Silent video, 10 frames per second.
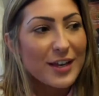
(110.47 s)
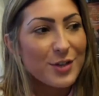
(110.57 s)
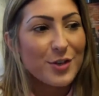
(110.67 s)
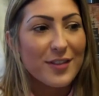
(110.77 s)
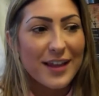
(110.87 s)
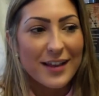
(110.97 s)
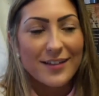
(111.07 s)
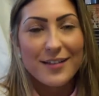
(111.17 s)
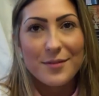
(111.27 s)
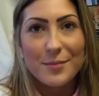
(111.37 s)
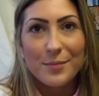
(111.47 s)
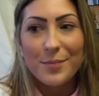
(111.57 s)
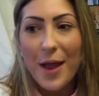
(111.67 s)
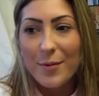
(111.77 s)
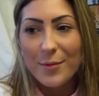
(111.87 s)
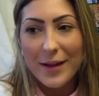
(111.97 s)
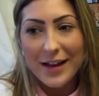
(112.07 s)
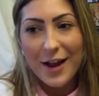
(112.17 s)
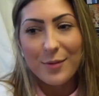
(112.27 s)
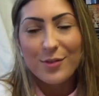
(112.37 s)
Just, I think you just think permanent
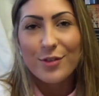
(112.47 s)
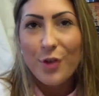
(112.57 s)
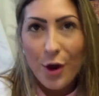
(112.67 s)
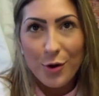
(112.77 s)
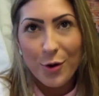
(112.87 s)
makeup so